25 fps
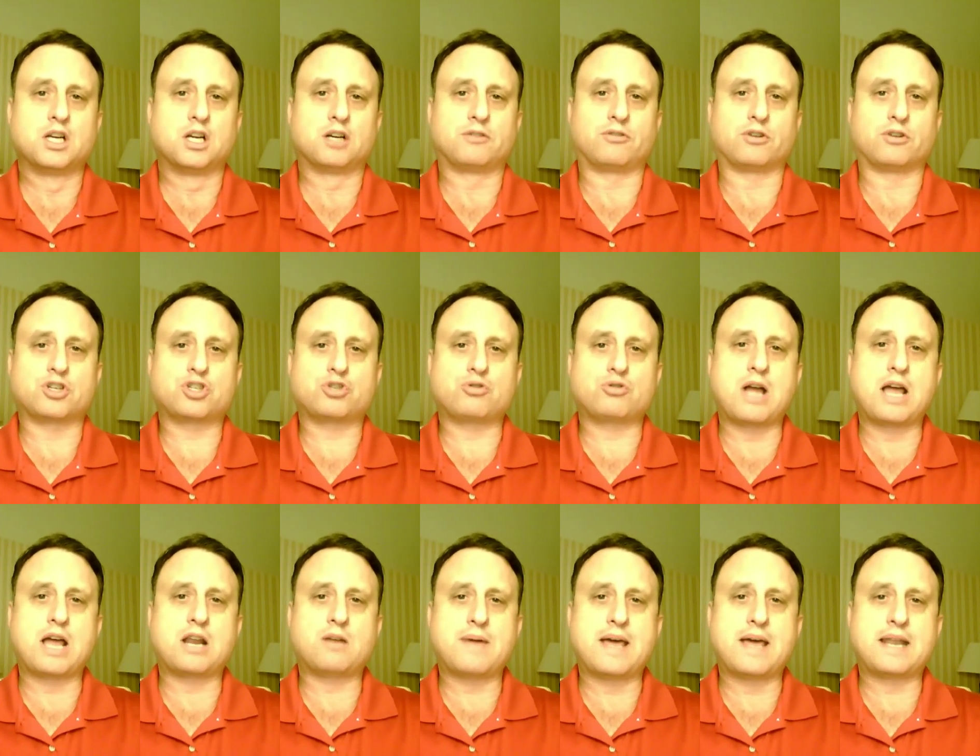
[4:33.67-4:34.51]
For
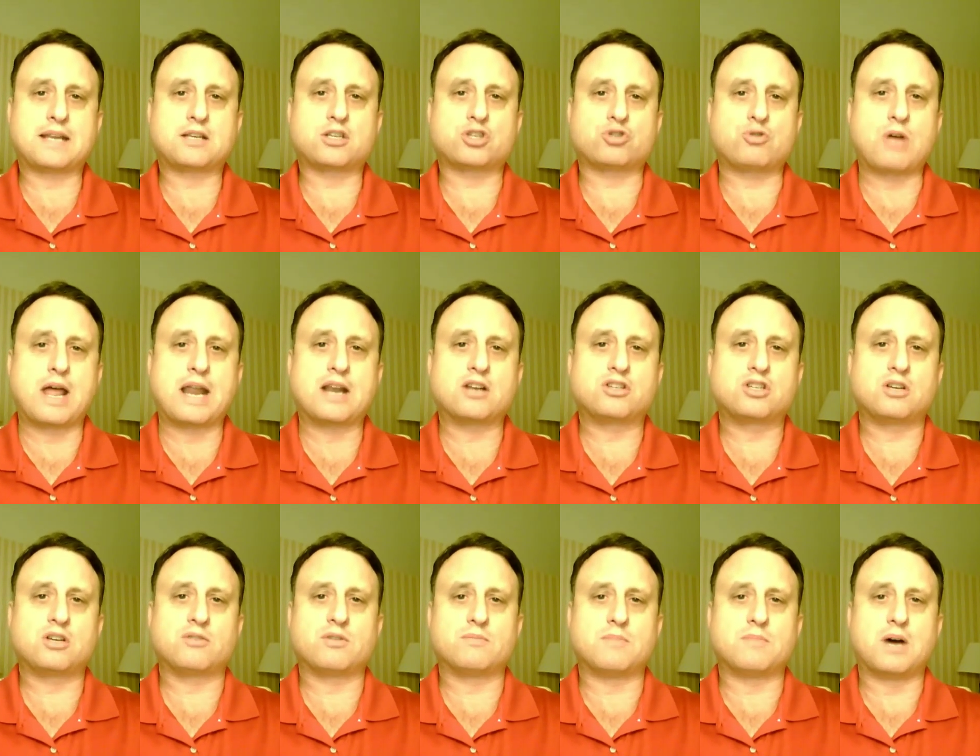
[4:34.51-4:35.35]
Strat-O-Matic Strategy
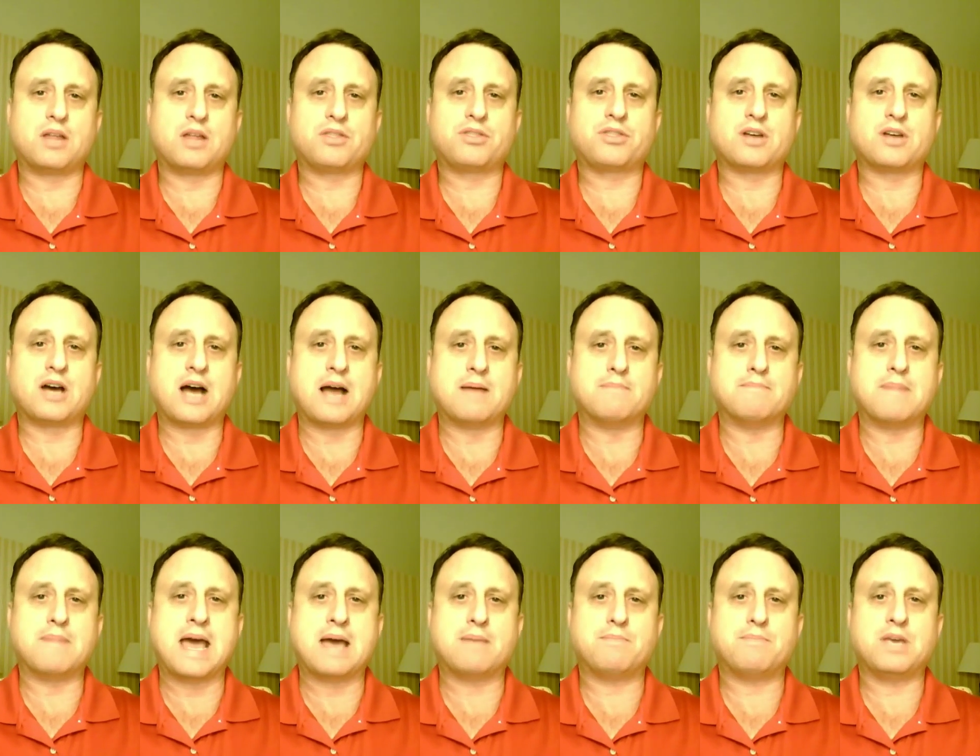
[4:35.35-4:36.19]
of the Month, I'm
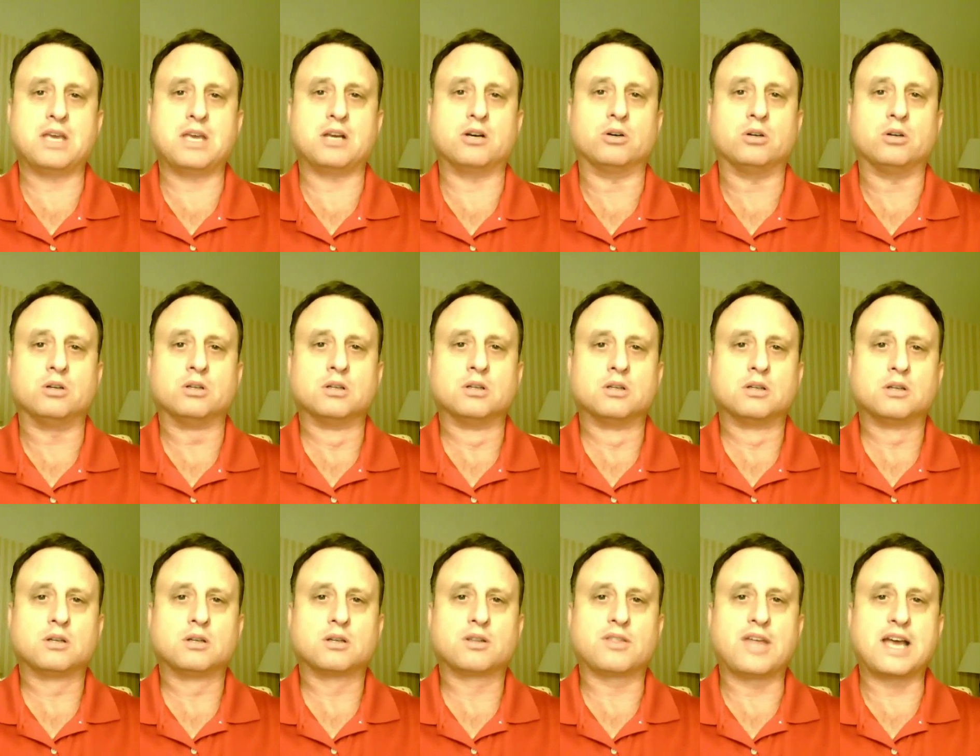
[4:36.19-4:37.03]
Matt Beagle.
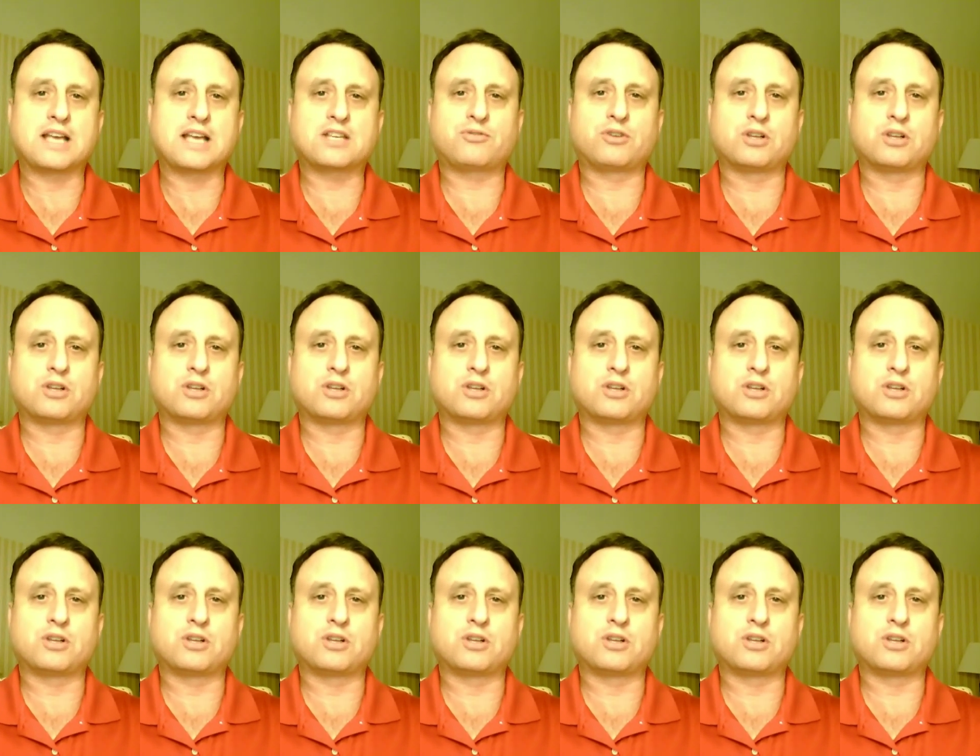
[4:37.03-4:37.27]
Thanks